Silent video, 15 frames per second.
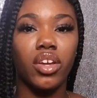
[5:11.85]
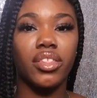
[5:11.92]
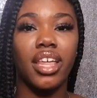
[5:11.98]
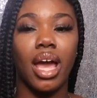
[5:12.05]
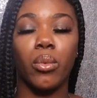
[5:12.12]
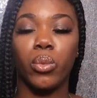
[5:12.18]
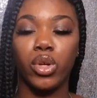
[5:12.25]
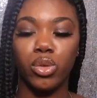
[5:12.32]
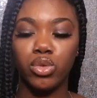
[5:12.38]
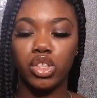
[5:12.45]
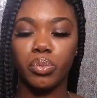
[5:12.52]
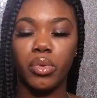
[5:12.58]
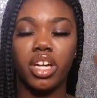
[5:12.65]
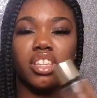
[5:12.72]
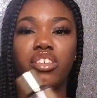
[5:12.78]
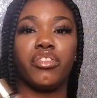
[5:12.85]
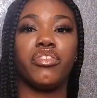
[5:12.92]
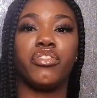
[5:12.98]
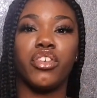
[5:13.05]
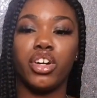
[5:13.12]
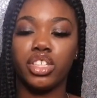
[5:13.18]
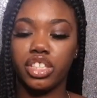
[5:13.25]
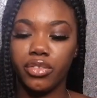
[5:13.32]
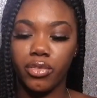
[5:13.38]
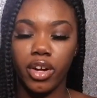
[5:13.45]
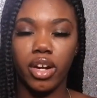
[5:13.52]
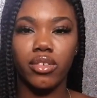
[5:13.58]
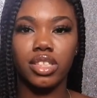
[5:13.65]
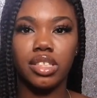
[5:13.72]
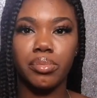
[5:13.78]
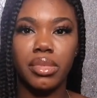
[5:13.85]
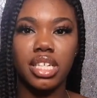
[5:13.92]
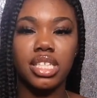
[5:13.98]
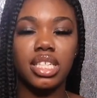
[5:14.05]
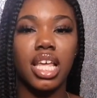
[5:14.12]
that when you spray the first fragrance mist,